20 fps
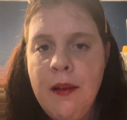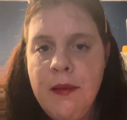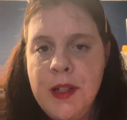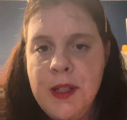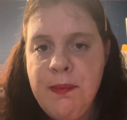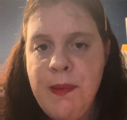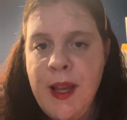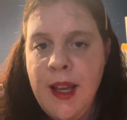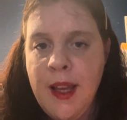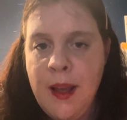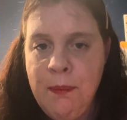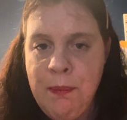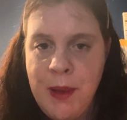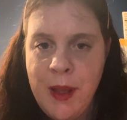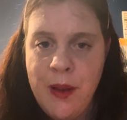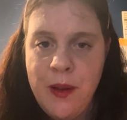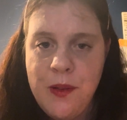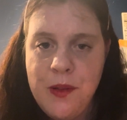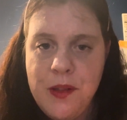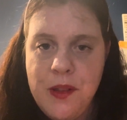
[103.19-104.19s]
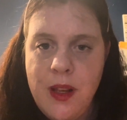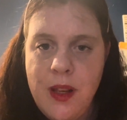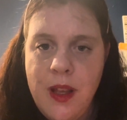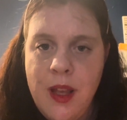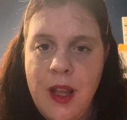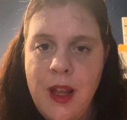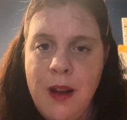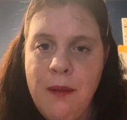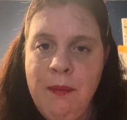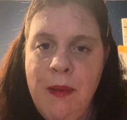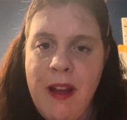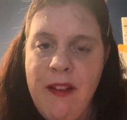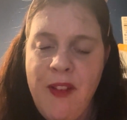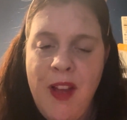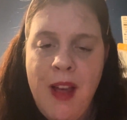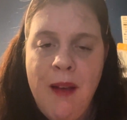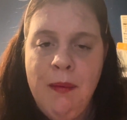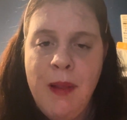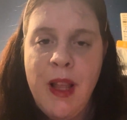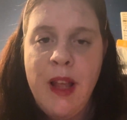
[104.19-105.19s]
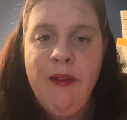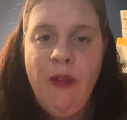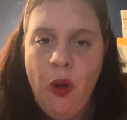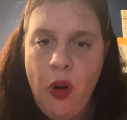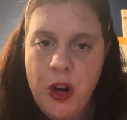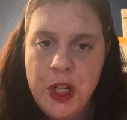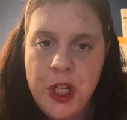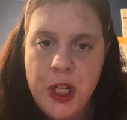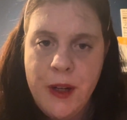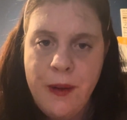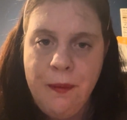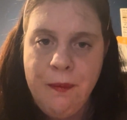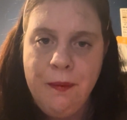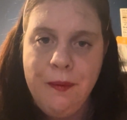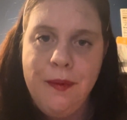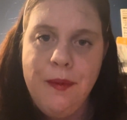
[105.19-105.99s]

was being abused in my family of origin,